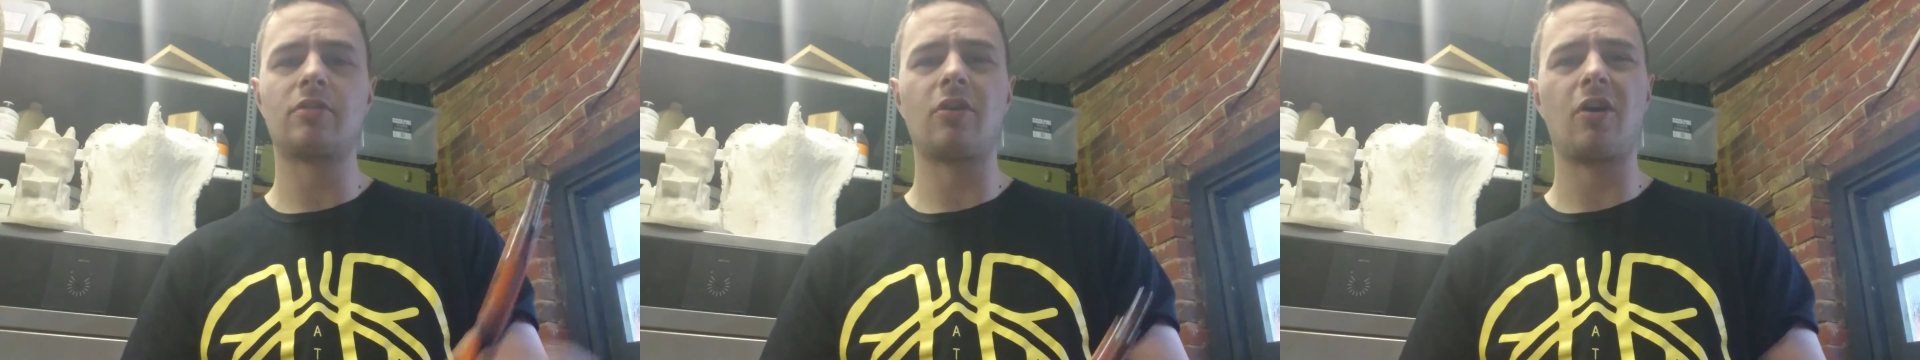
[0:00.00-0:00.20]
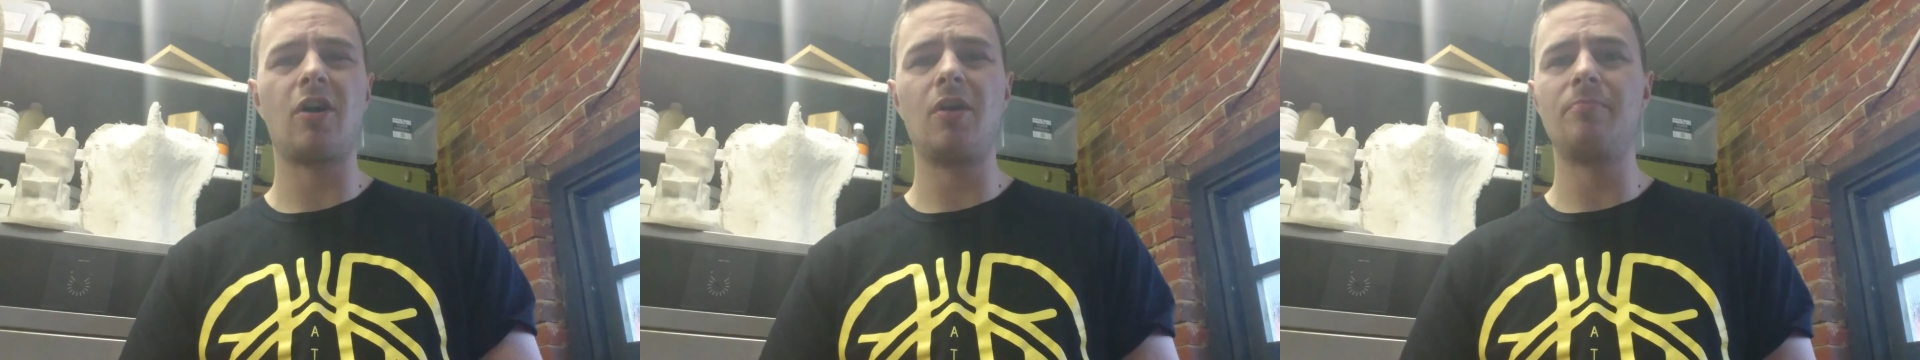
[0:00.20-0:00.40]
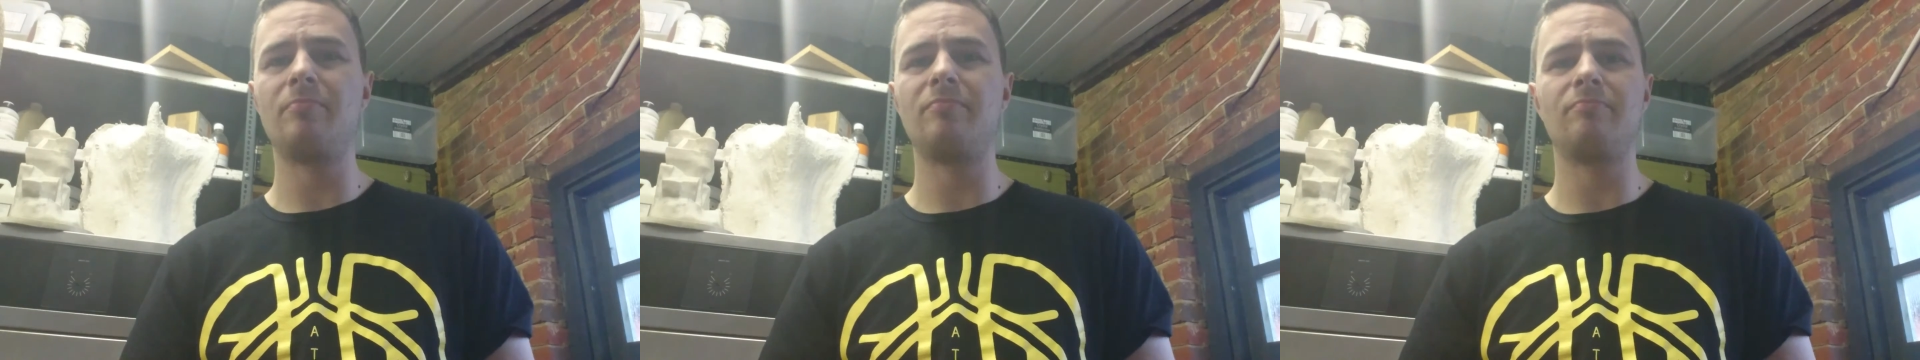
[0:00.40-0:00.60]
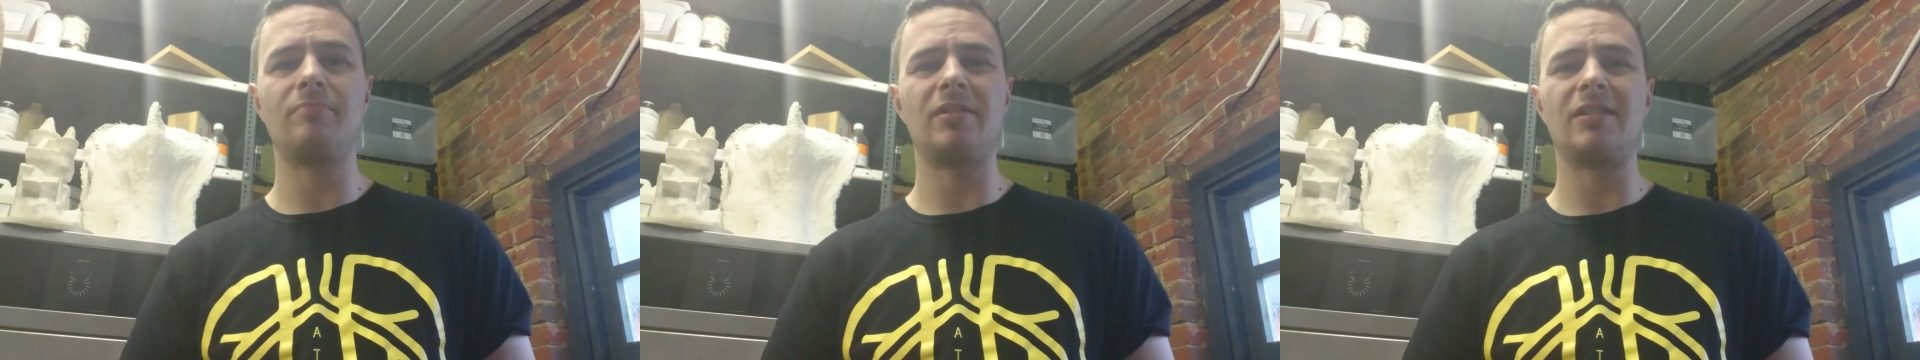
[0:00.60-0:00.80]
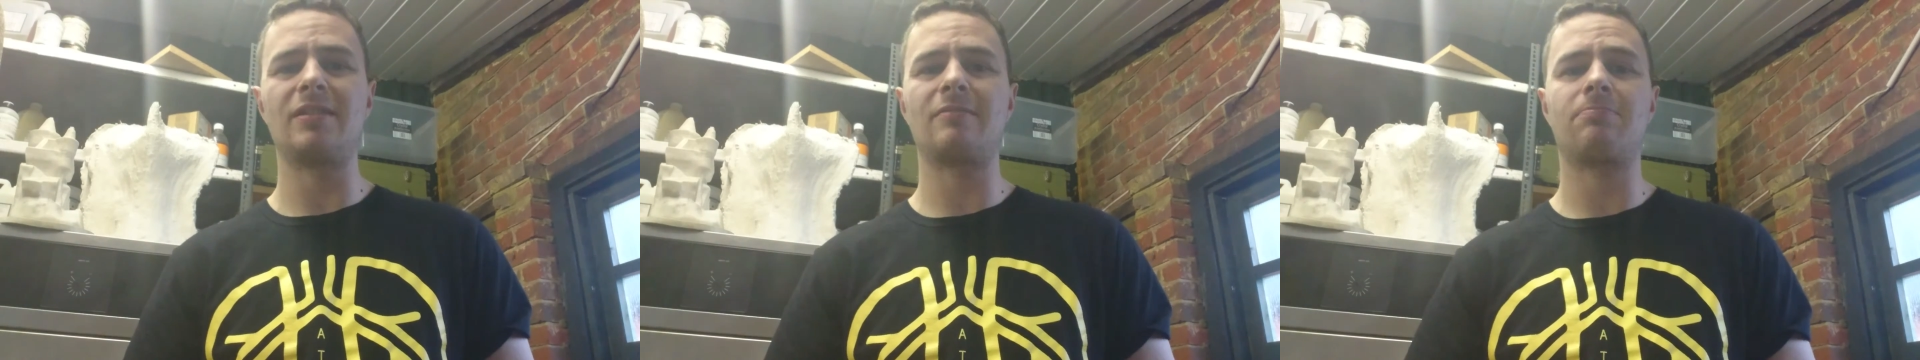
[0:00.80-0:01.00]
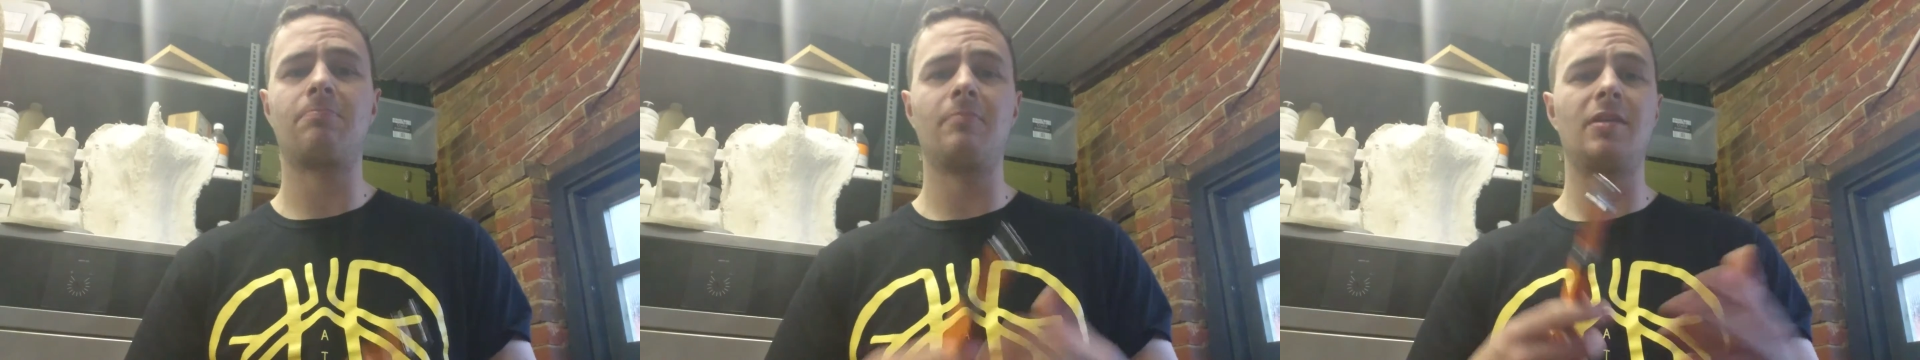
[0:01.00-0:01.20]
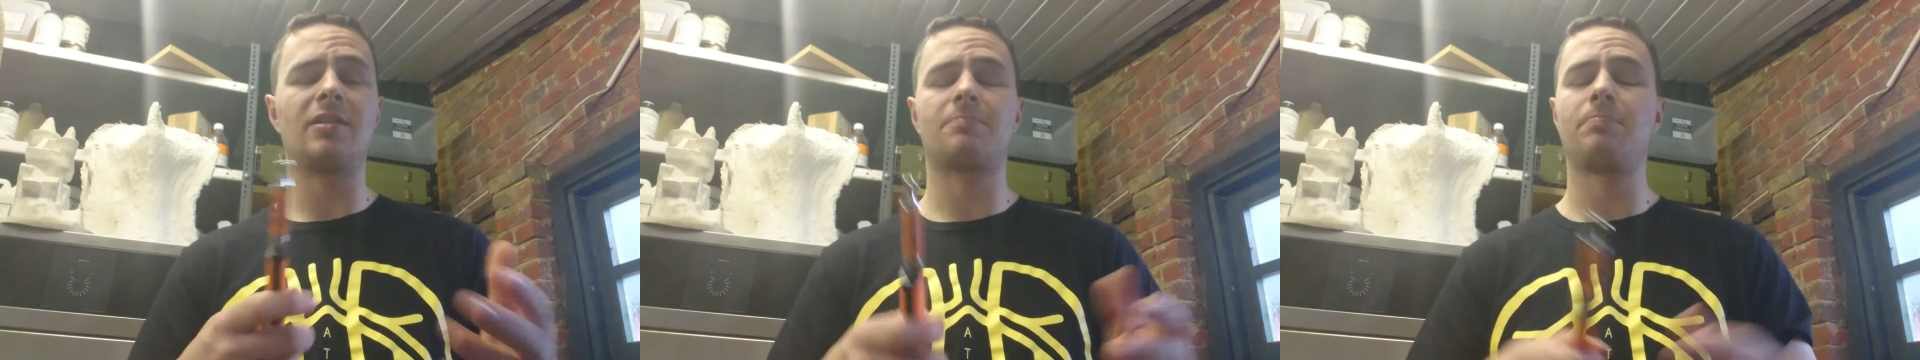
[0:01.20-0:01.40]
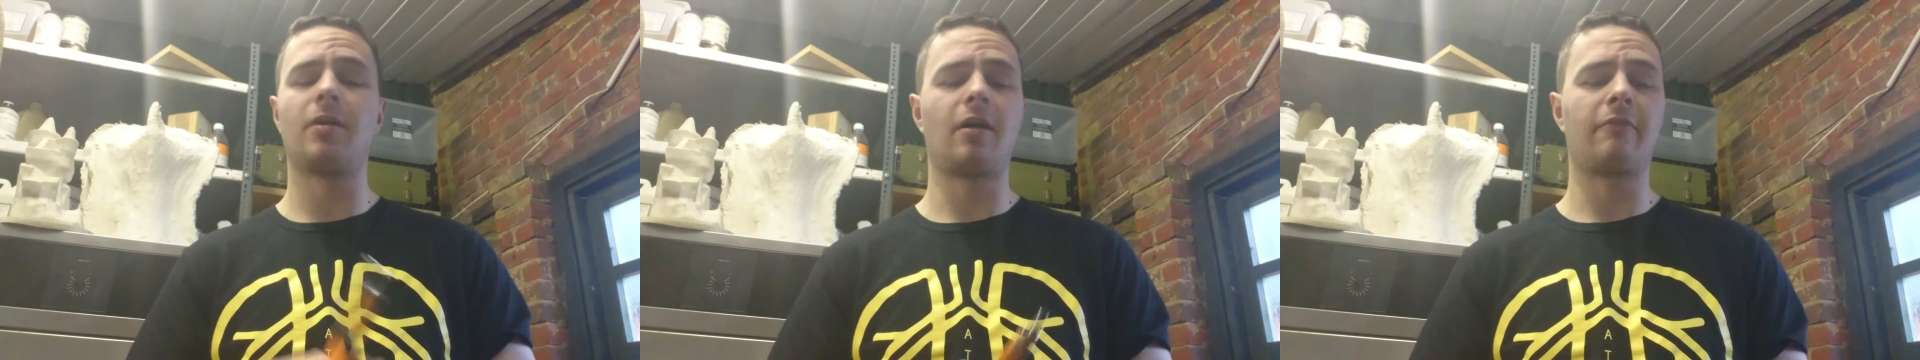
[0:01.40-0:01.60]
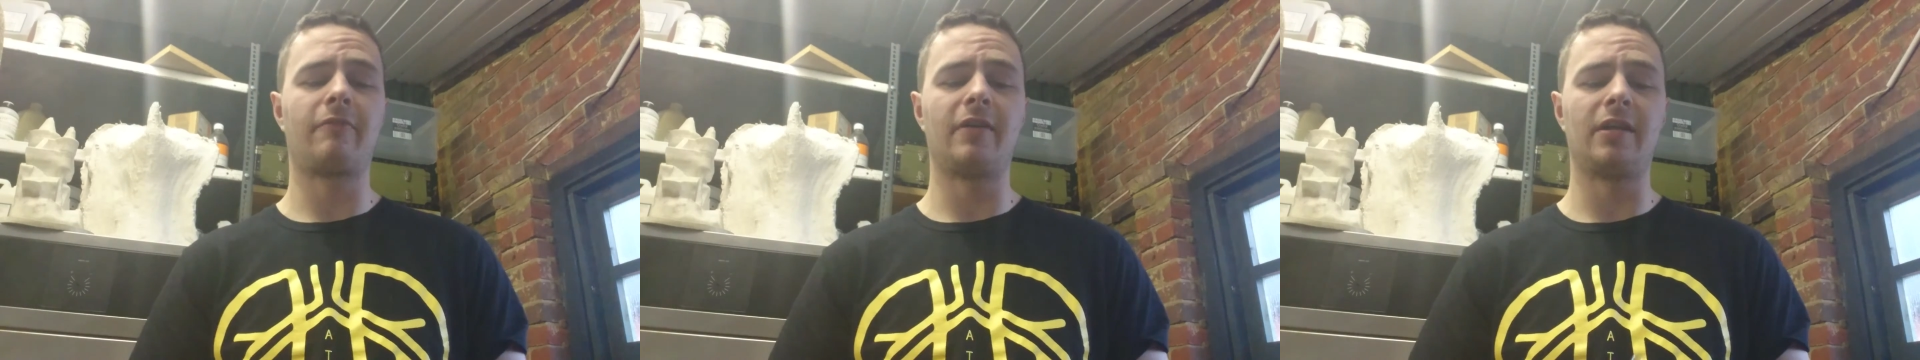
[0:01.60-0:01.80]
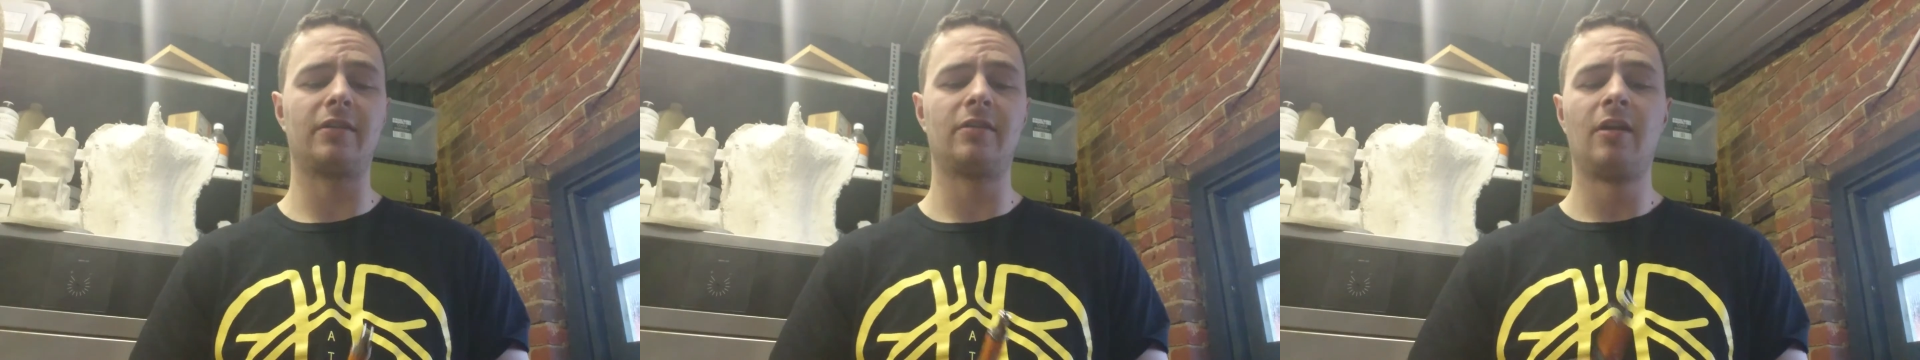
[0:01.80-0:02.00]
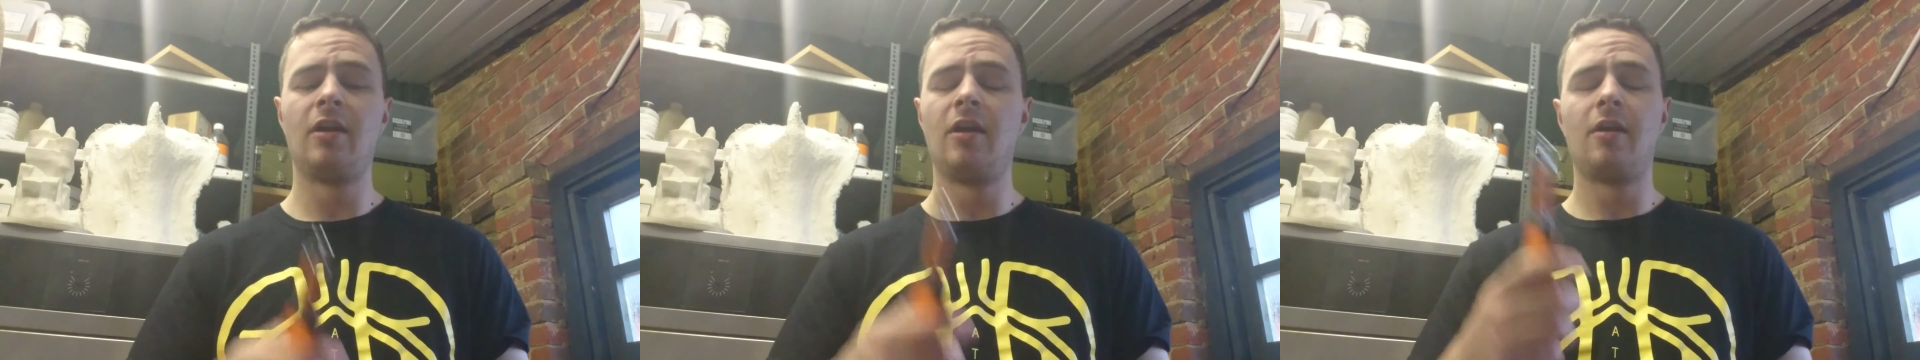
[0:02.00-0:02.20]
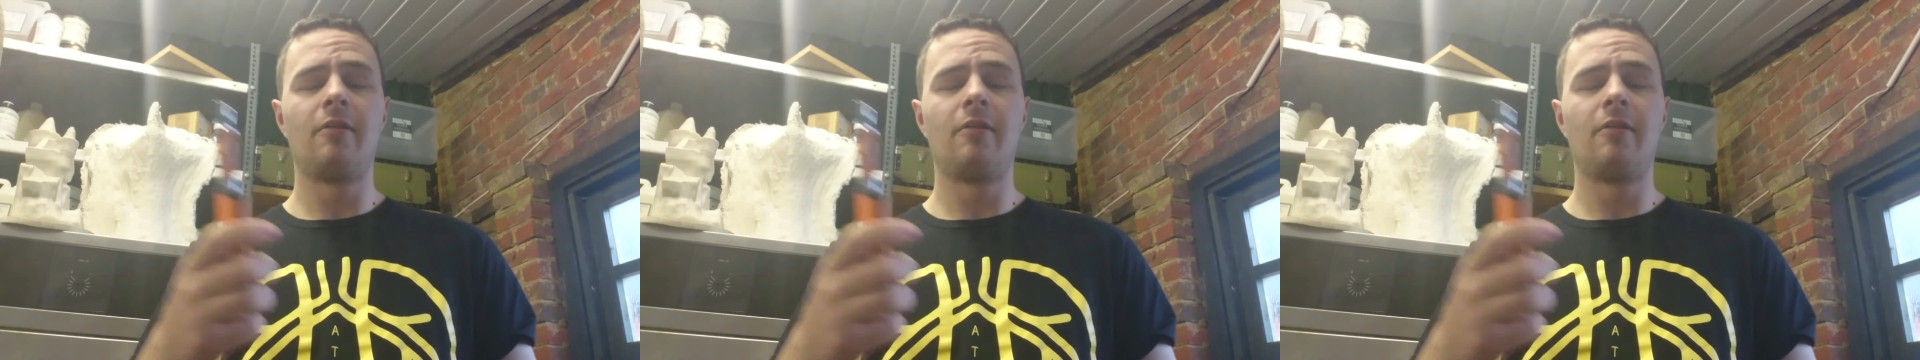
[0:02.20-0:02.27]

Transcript: time is perfect.